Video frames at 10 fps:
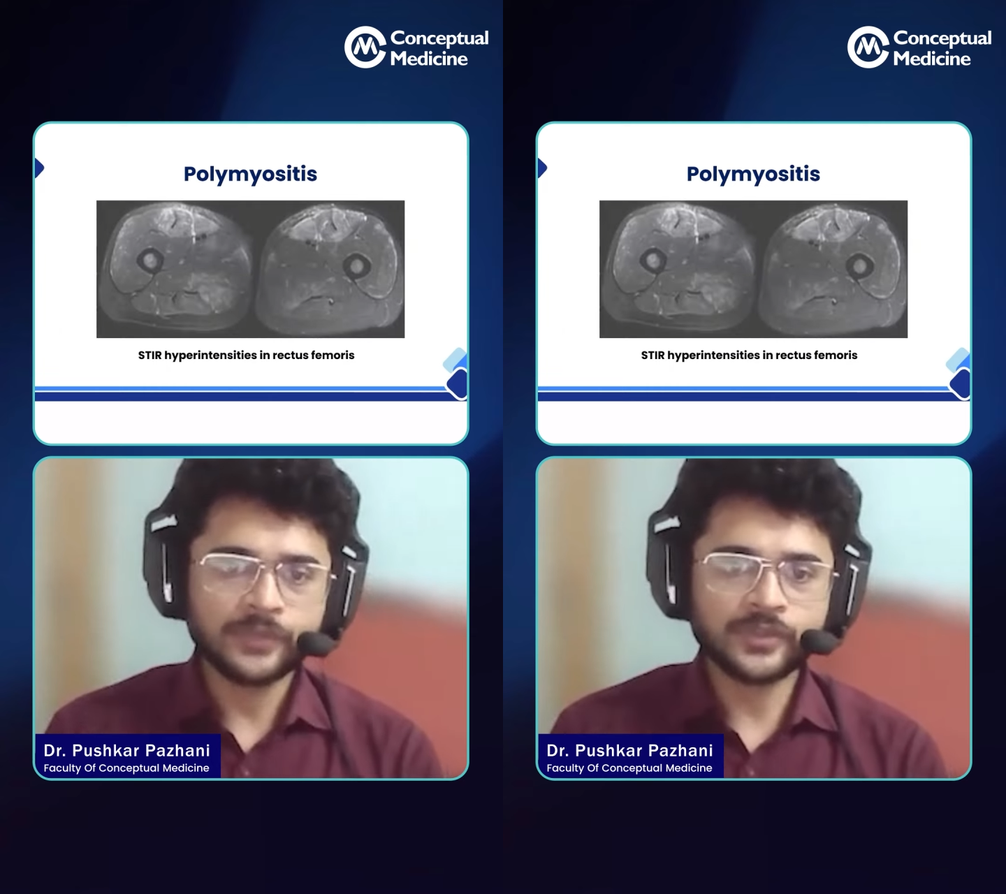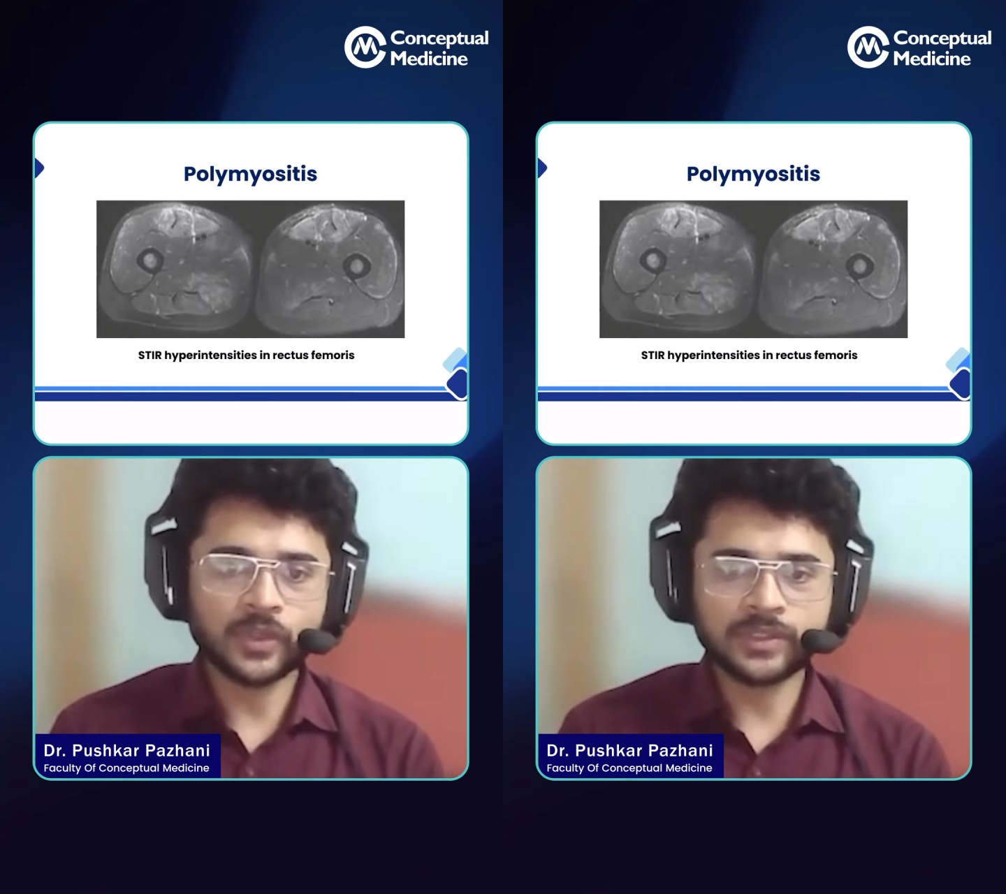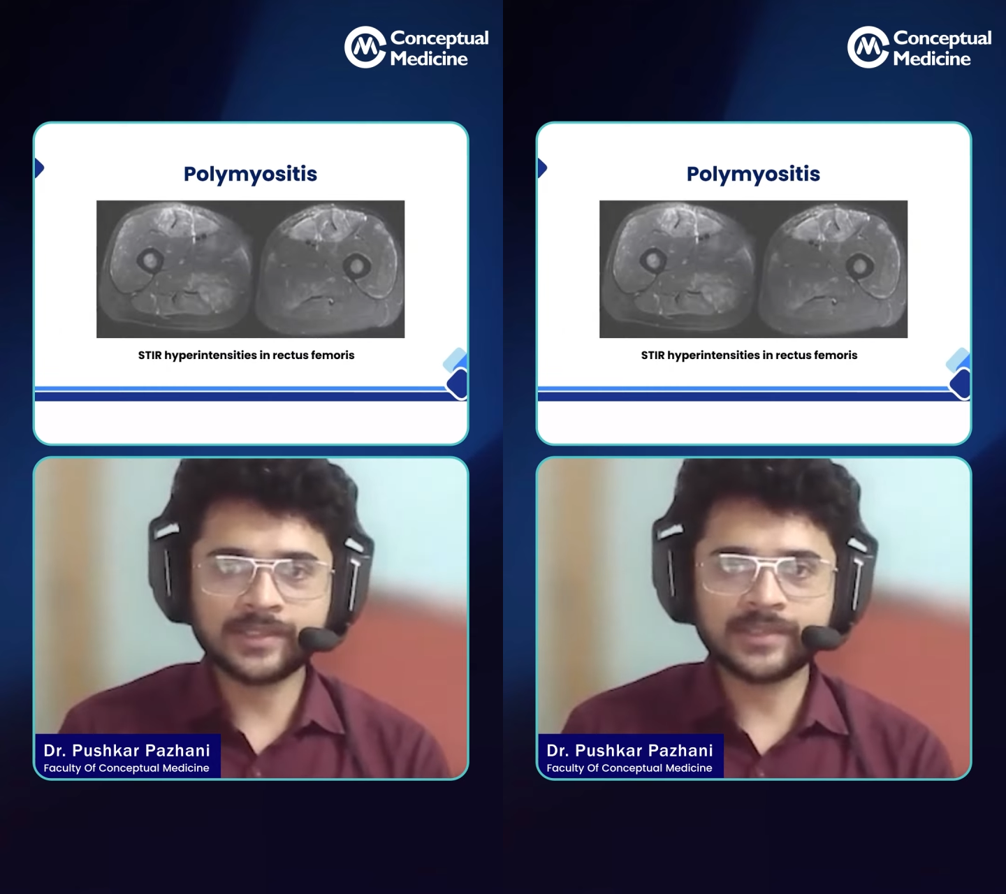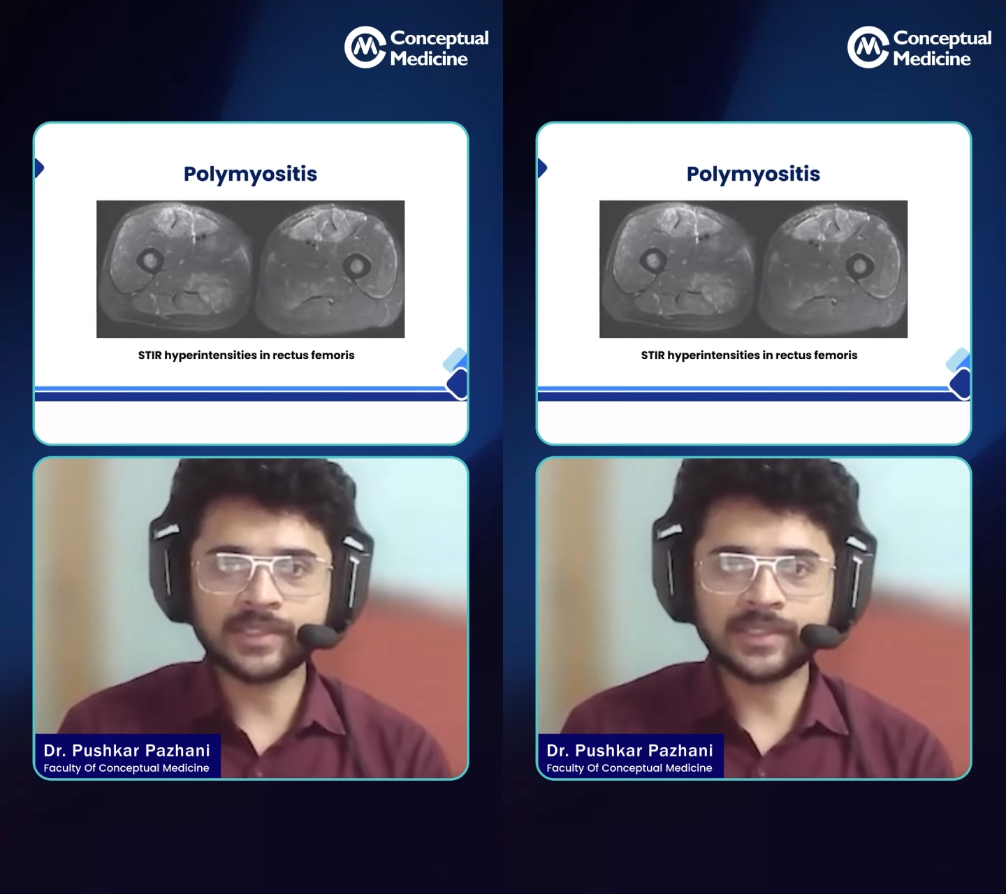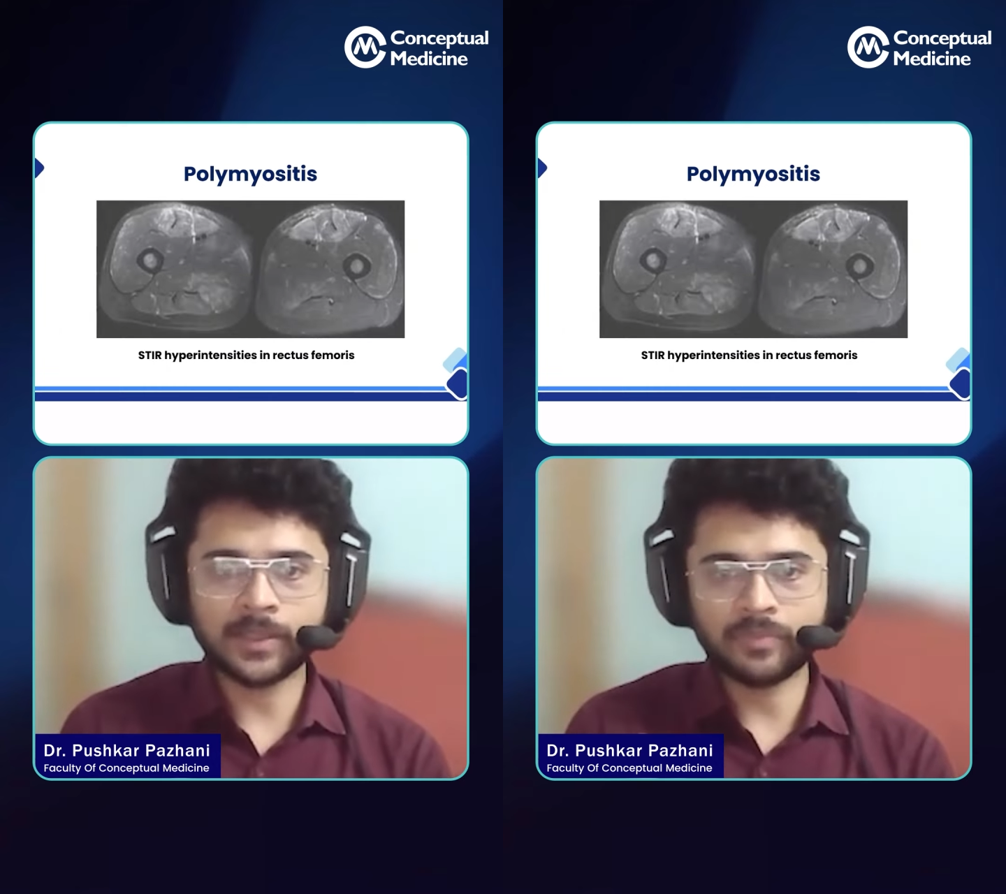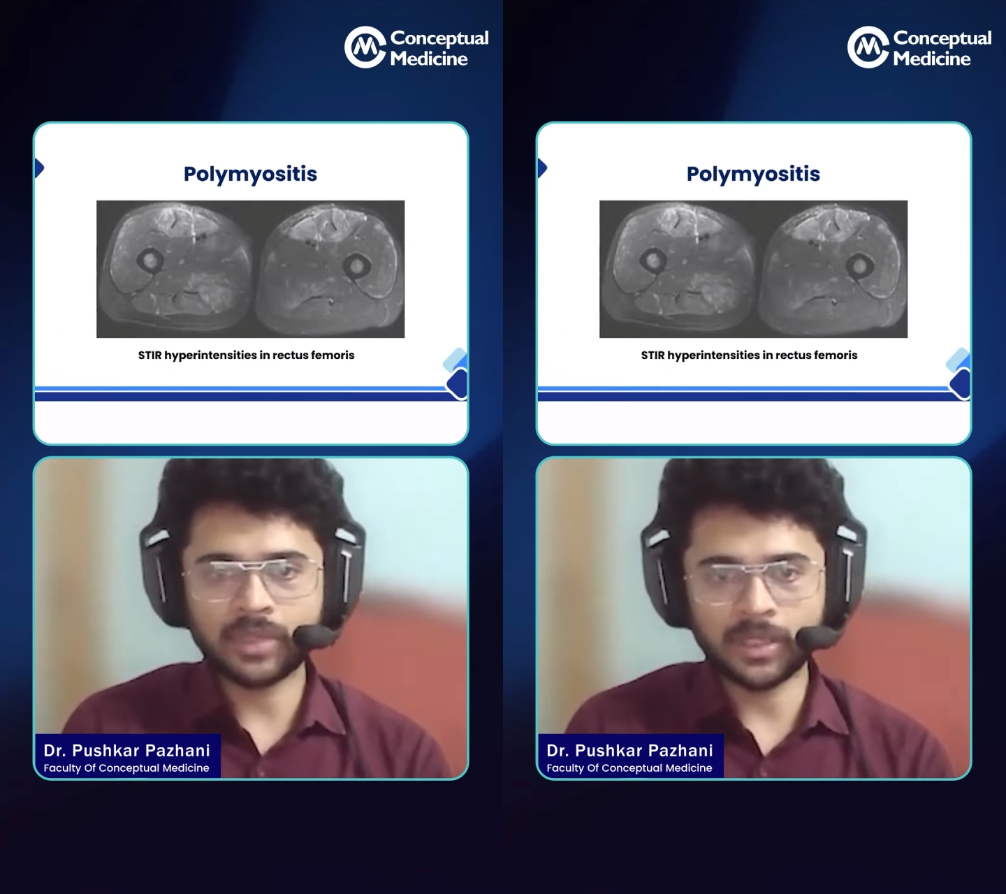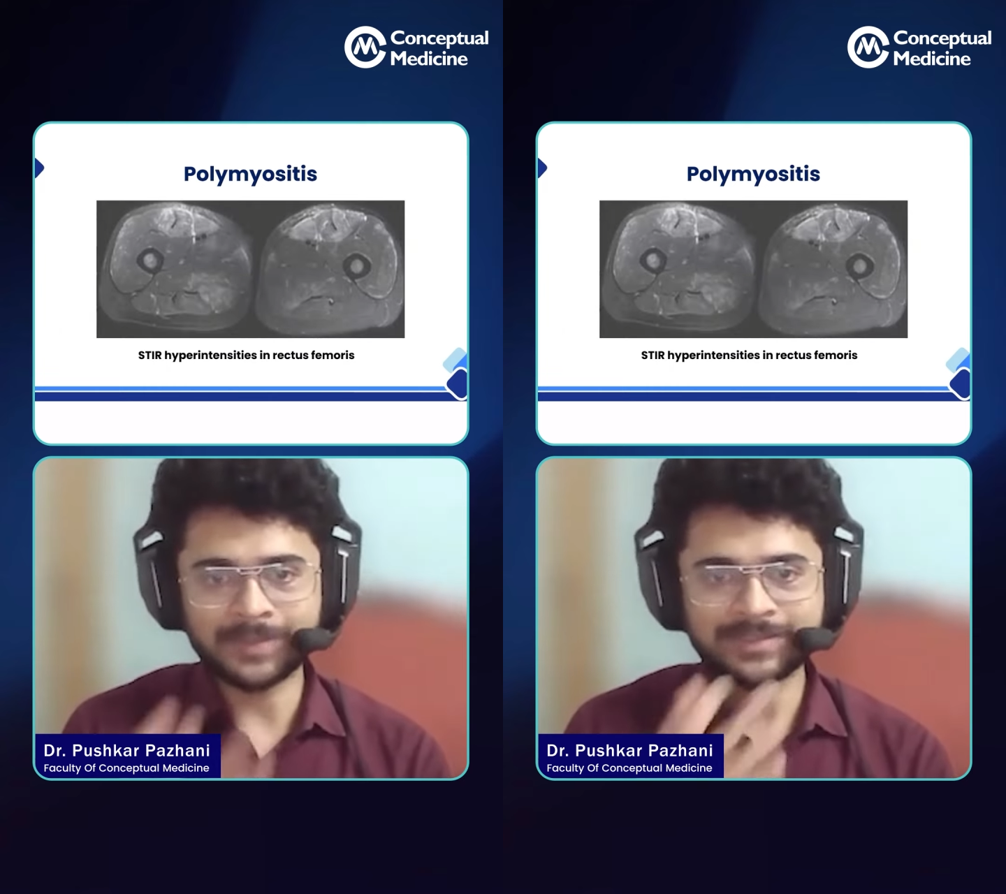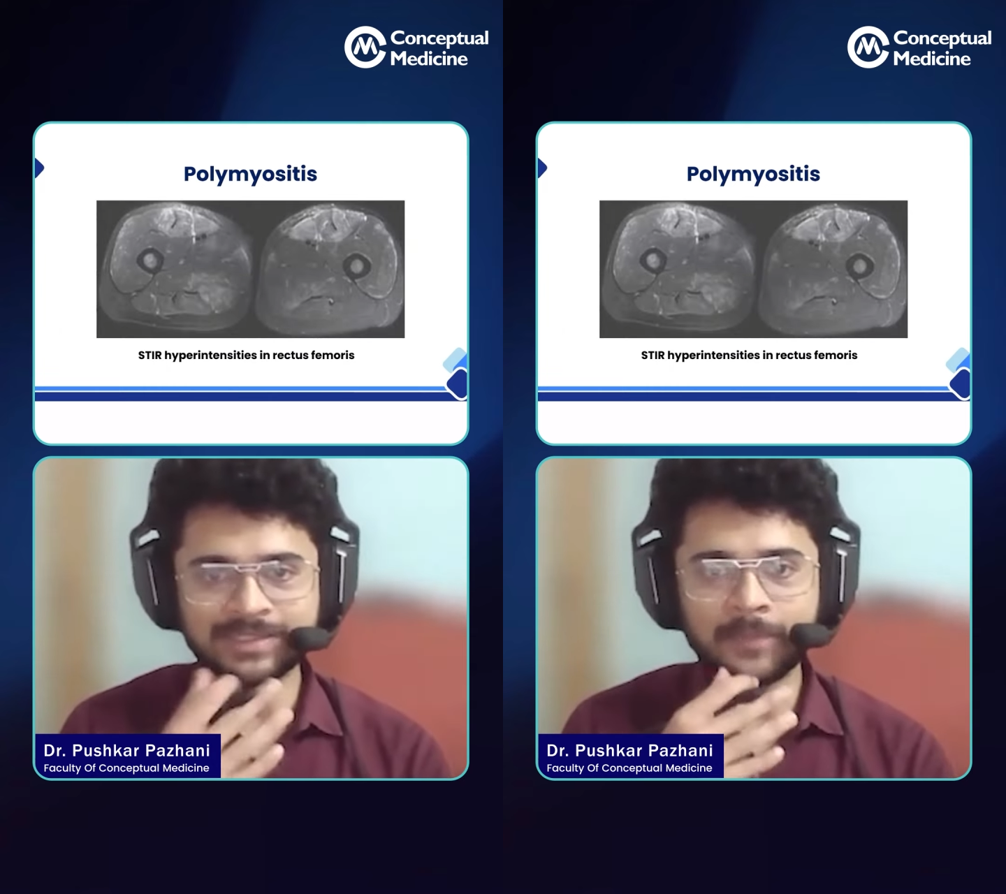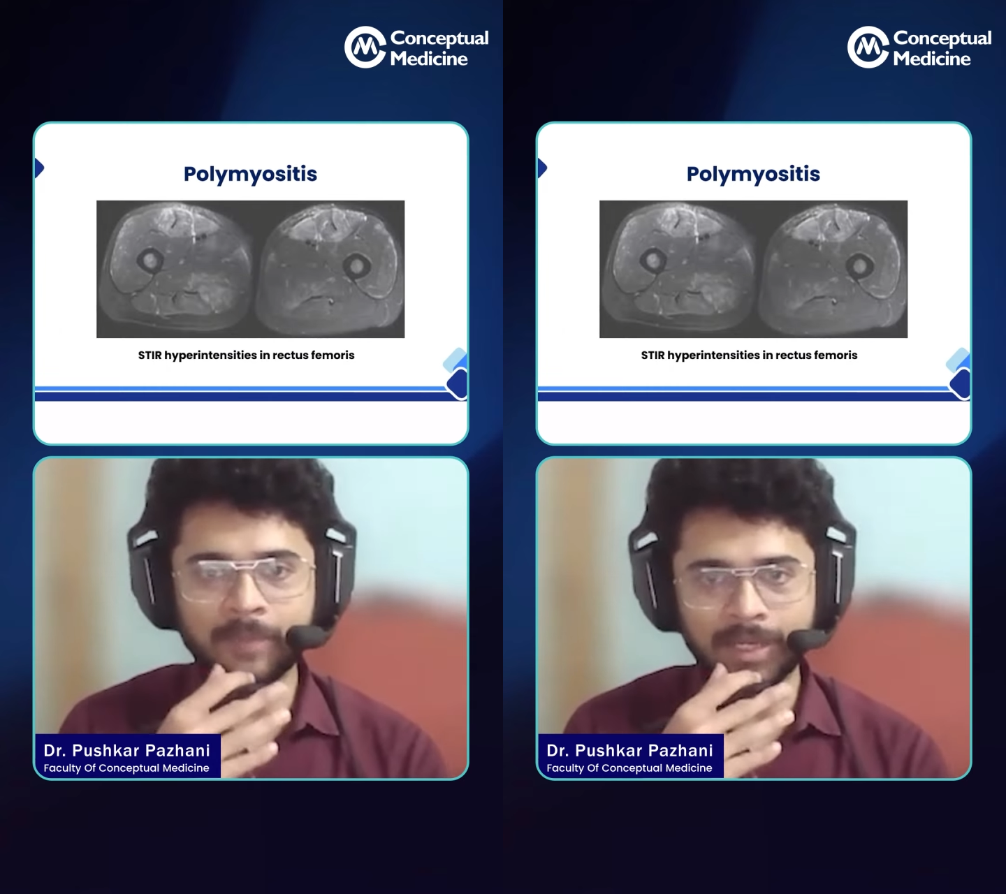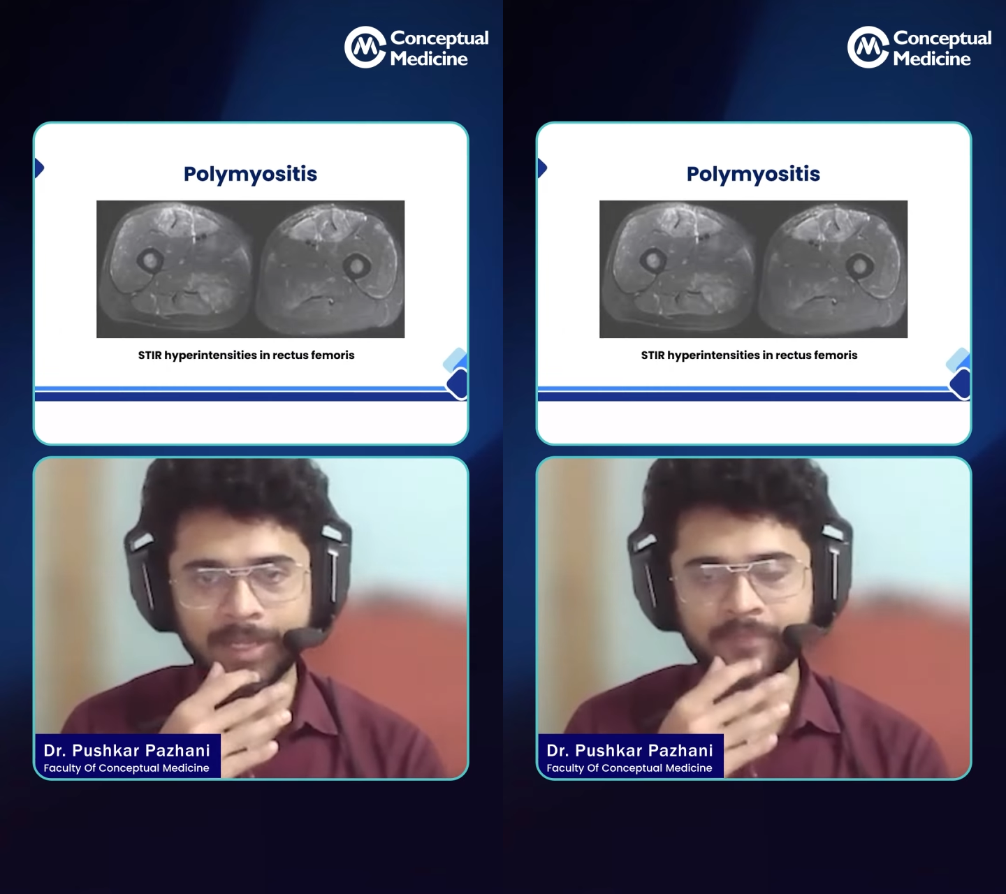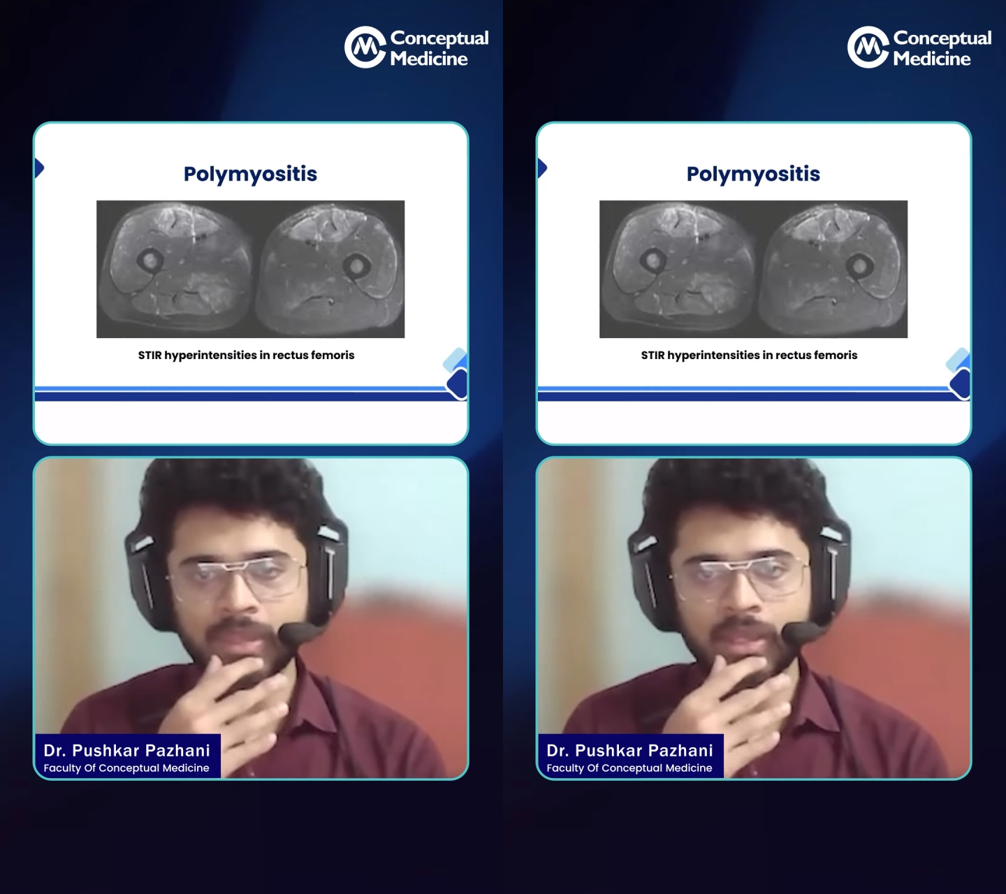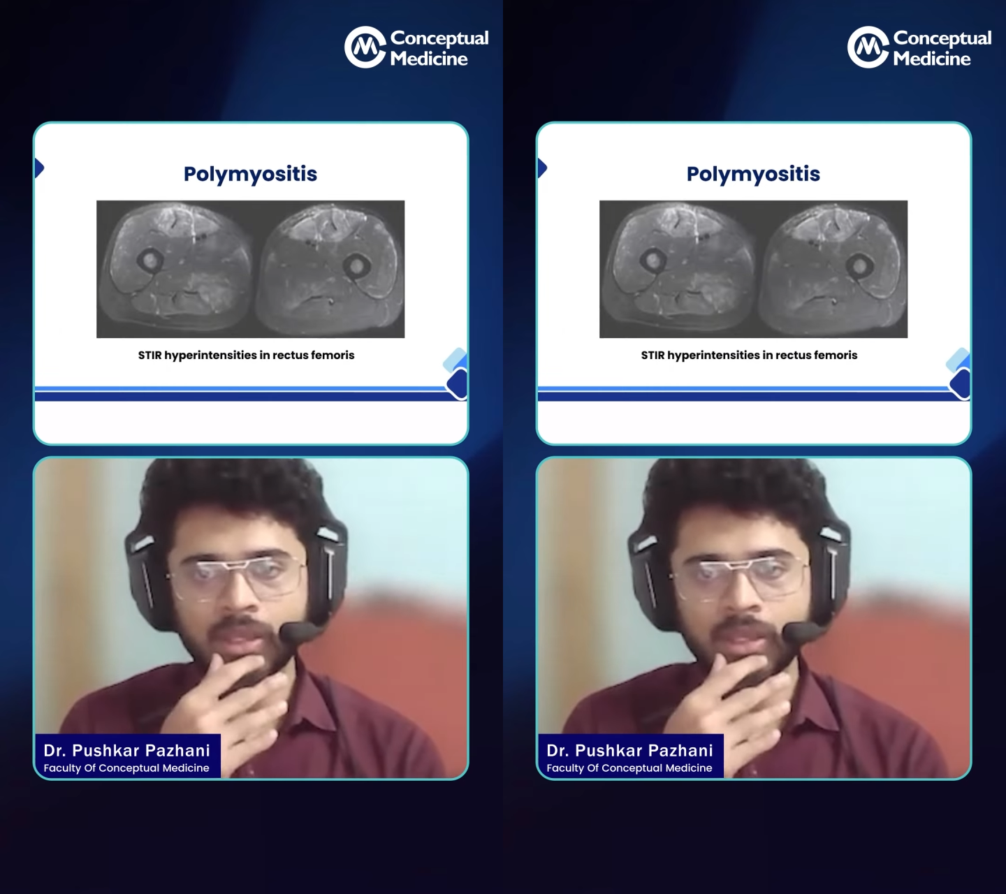So this is a muscle MRI